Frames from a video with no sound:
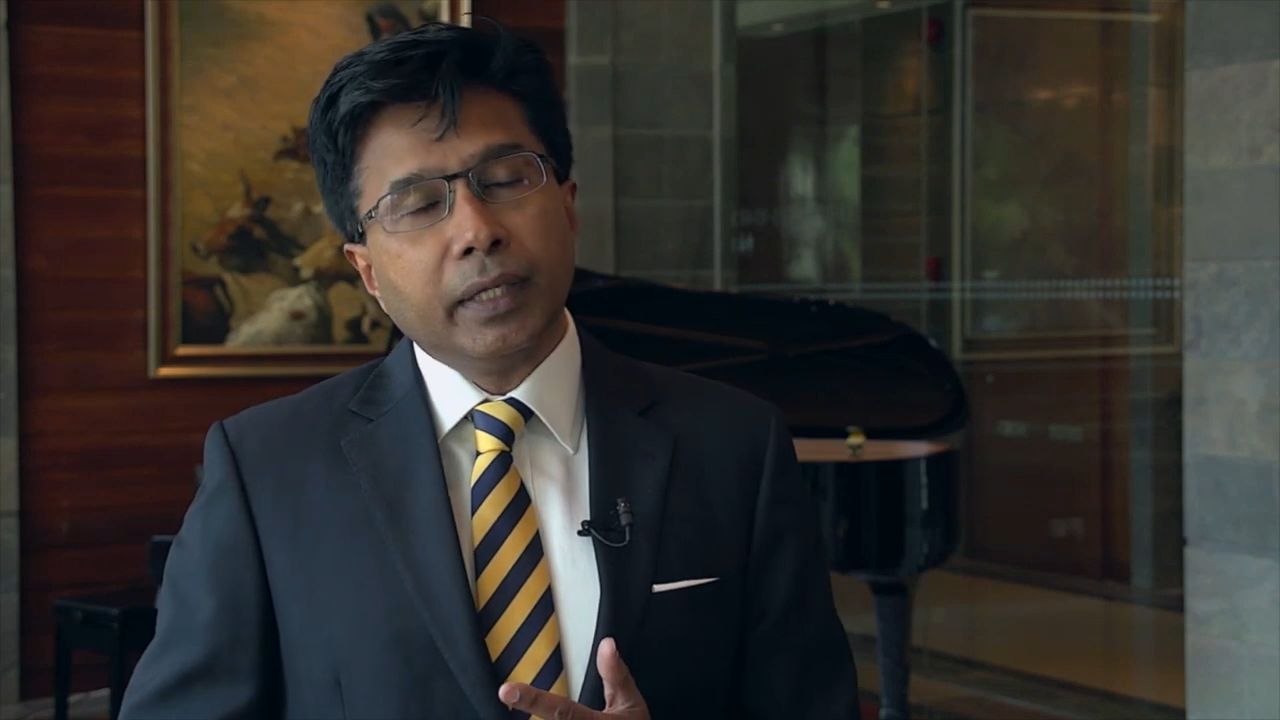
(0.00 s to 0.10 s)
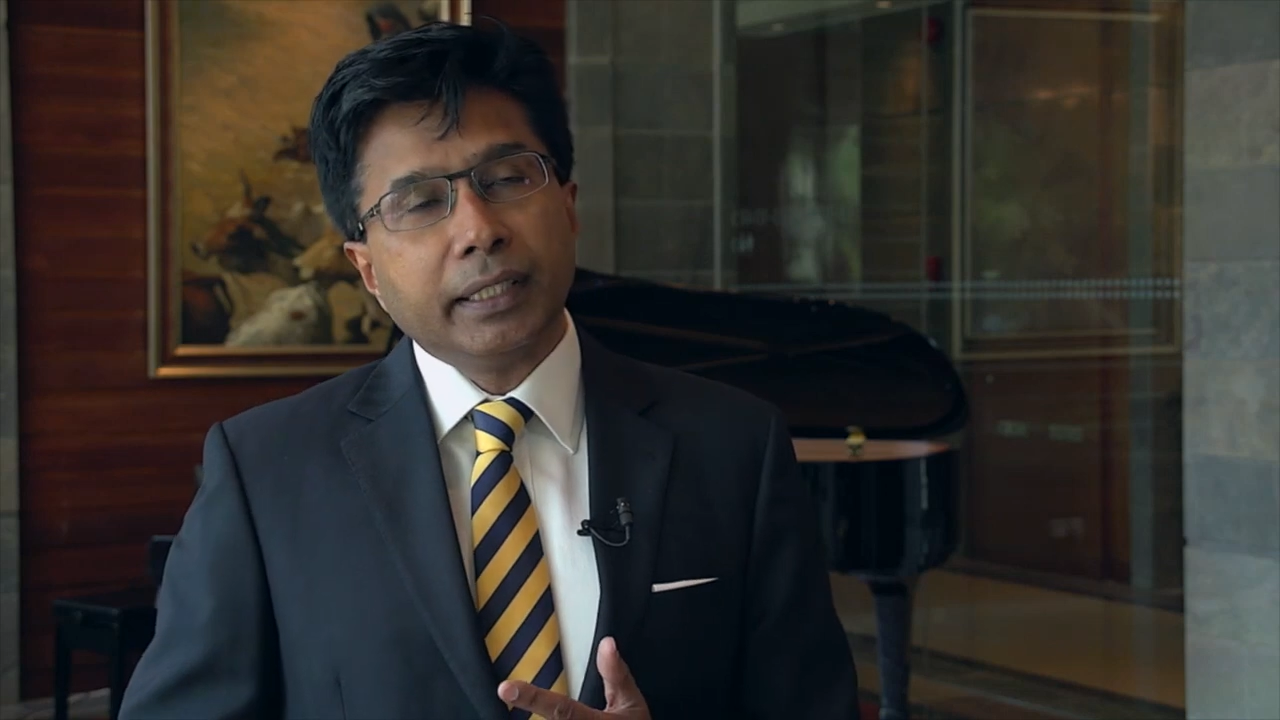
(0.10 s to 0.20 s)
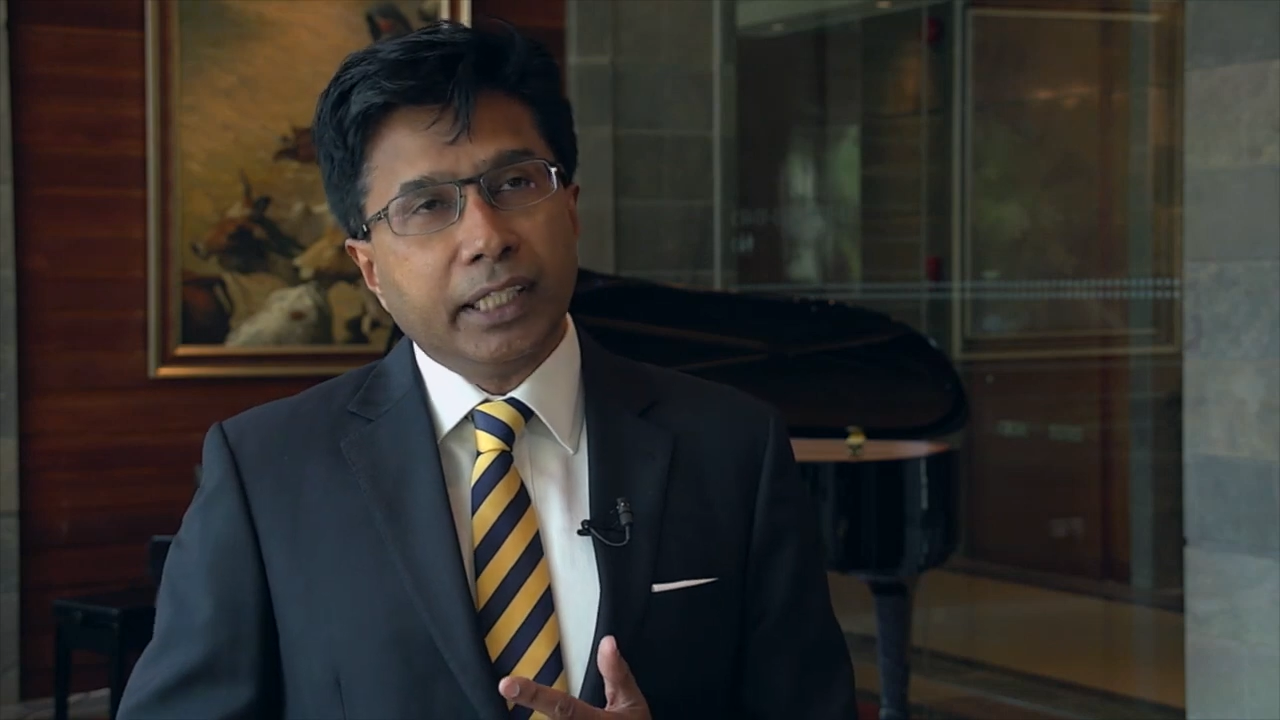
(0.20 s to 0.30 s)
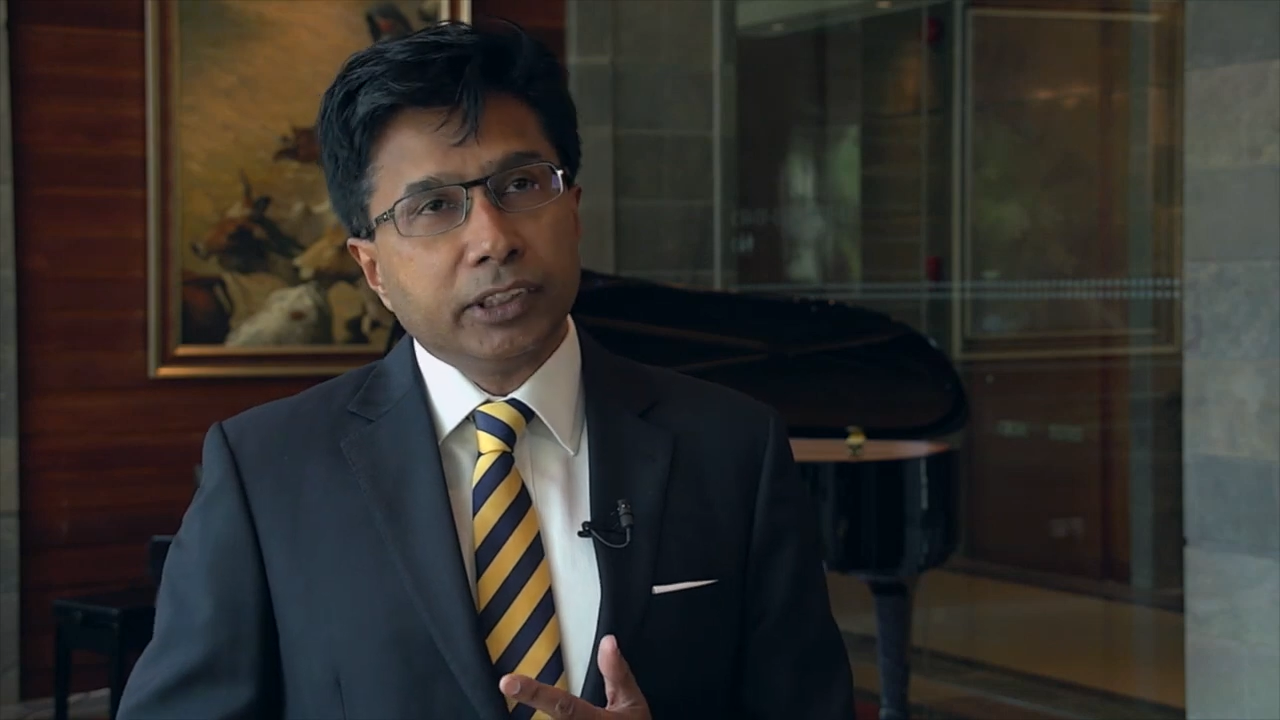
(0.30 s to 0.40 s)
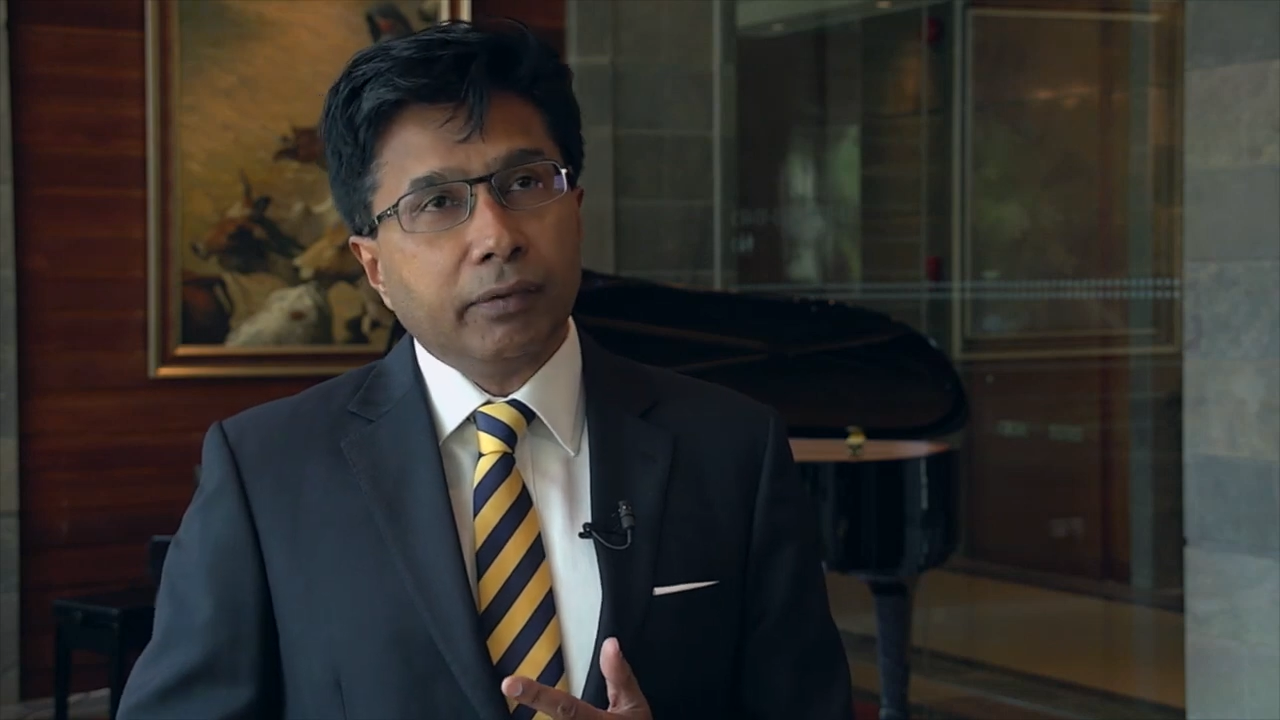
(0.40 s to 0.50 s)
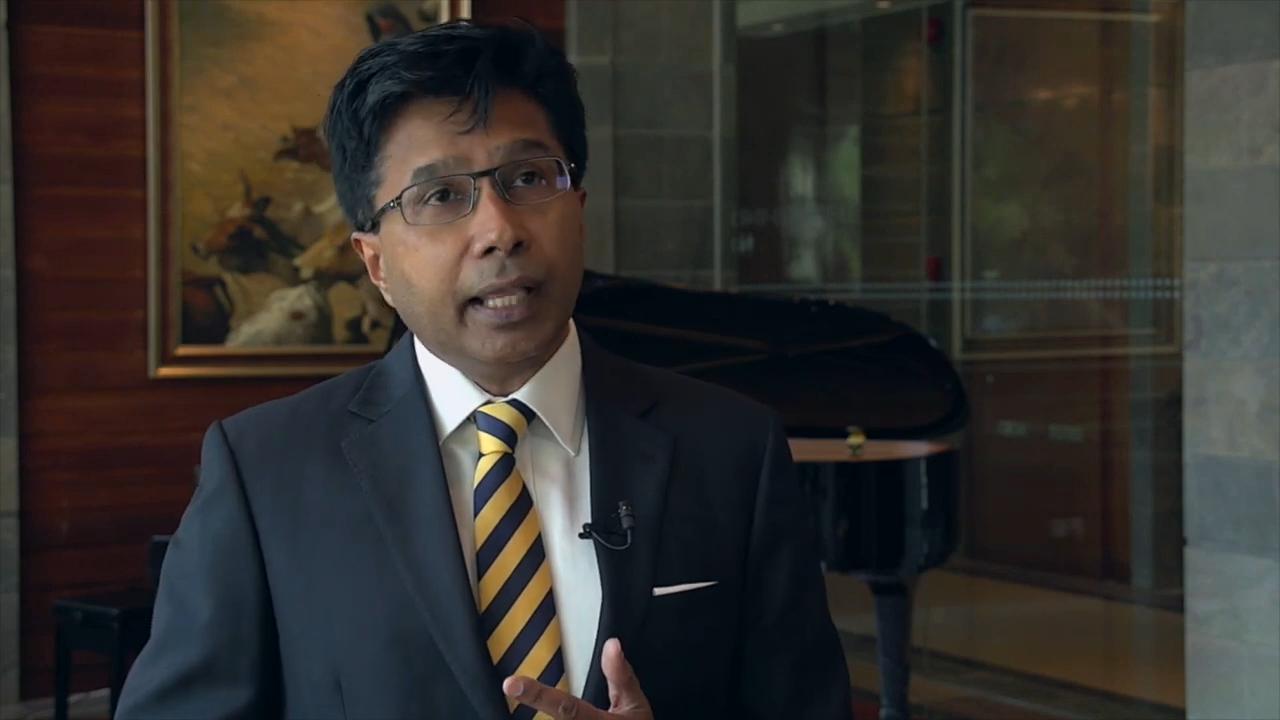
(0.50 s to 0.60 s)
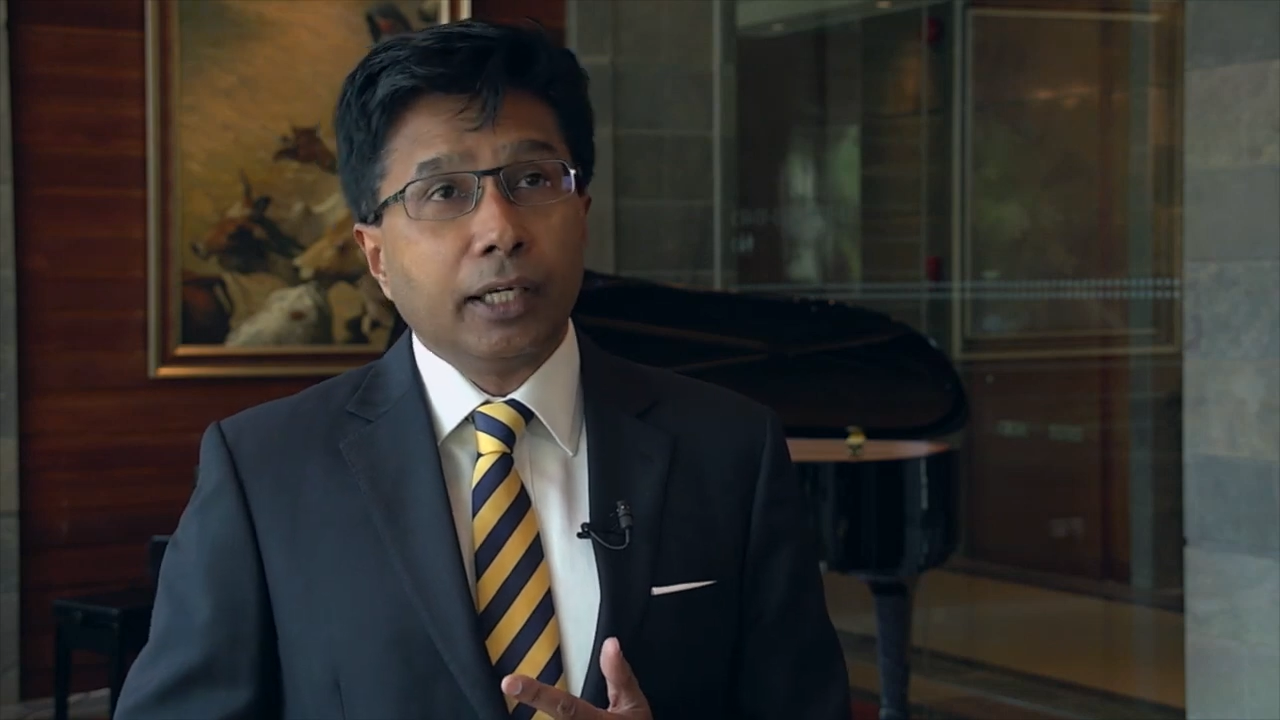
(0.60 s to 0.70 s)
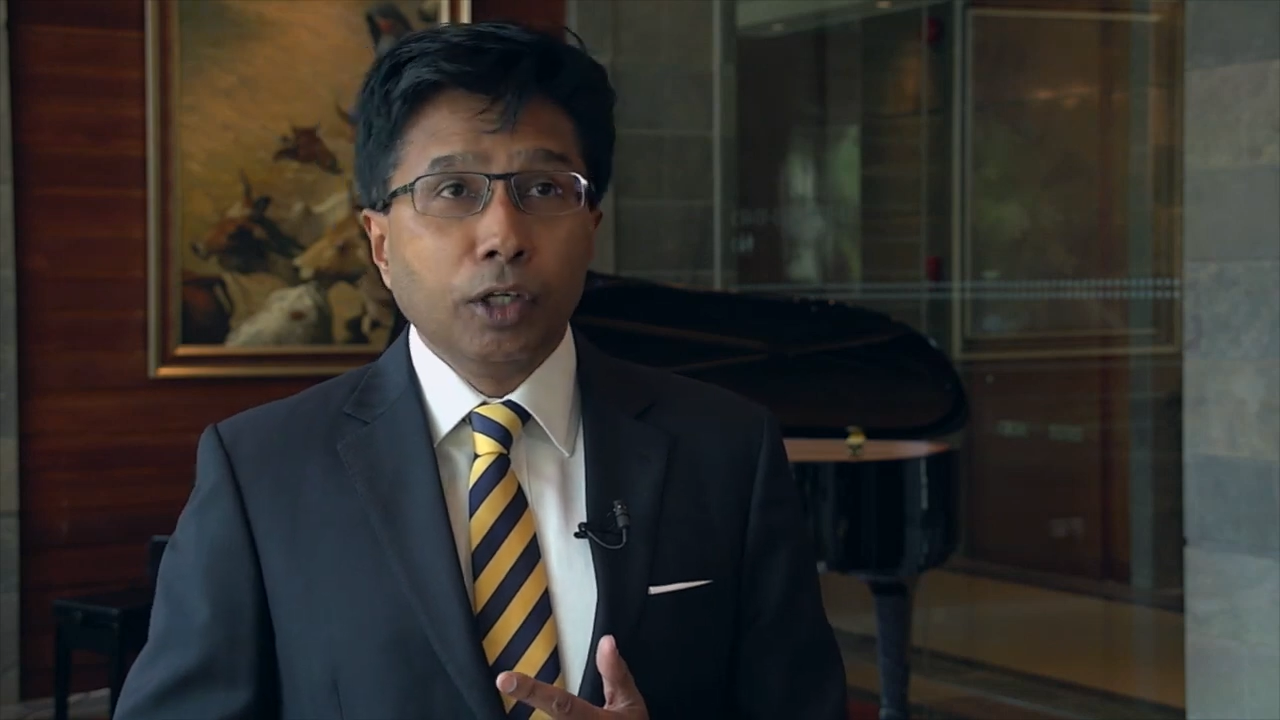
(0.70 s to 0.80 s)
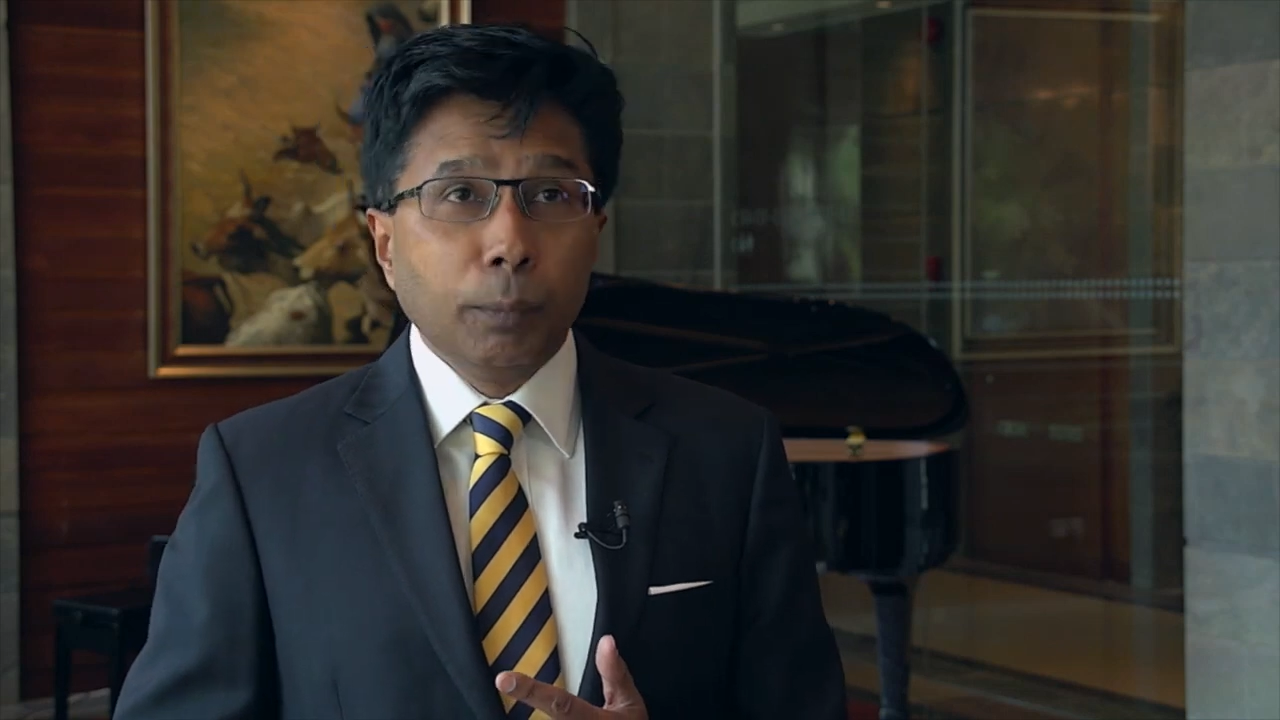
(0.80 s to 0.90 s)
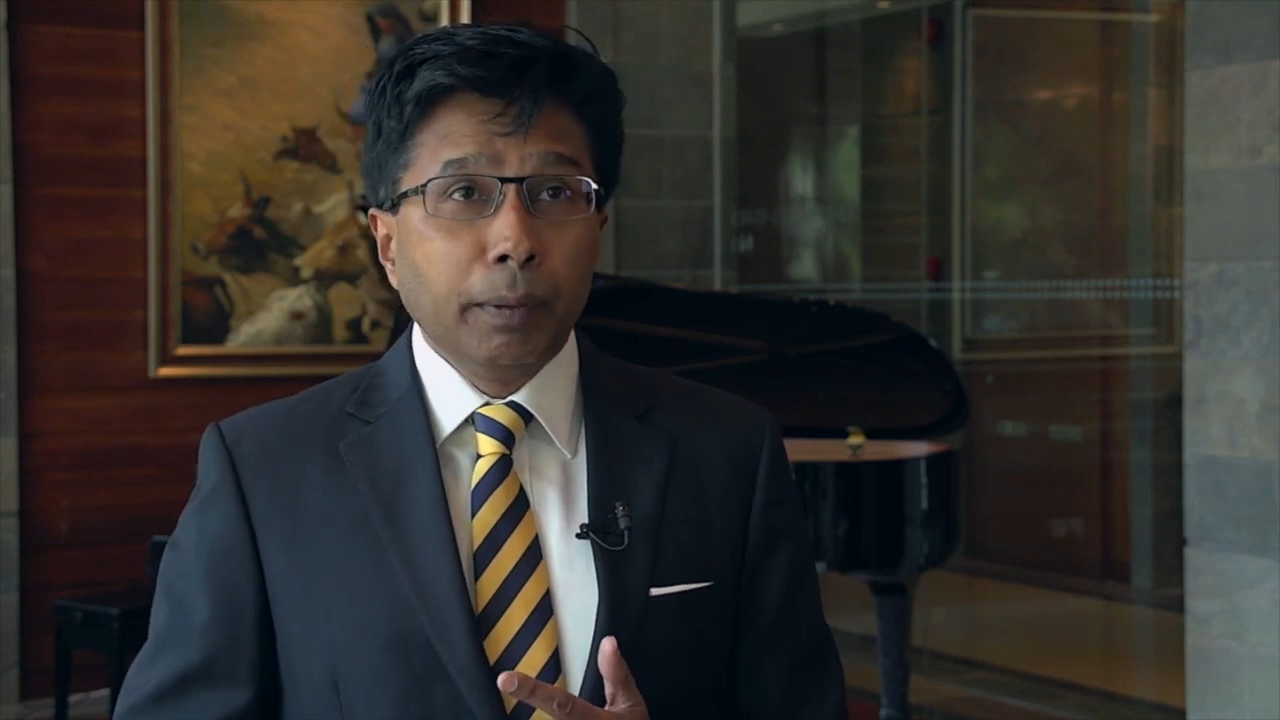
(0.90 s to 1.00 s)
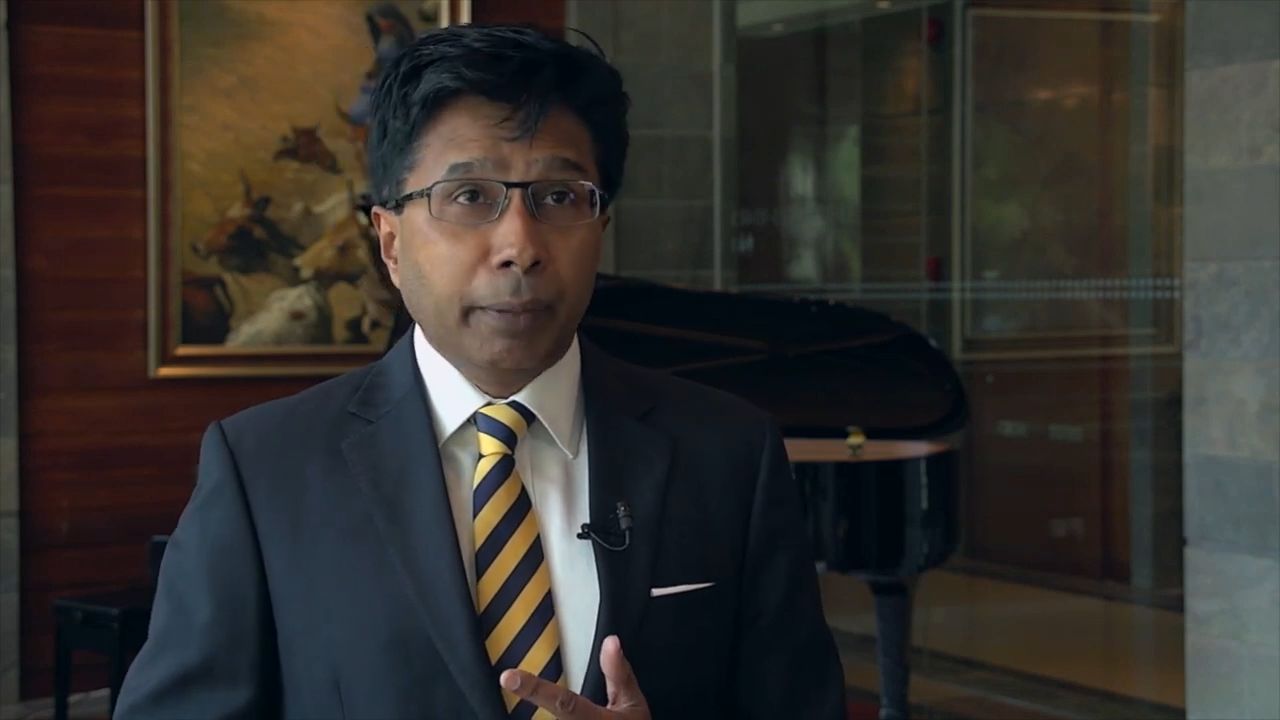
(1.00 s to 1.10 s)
industry and global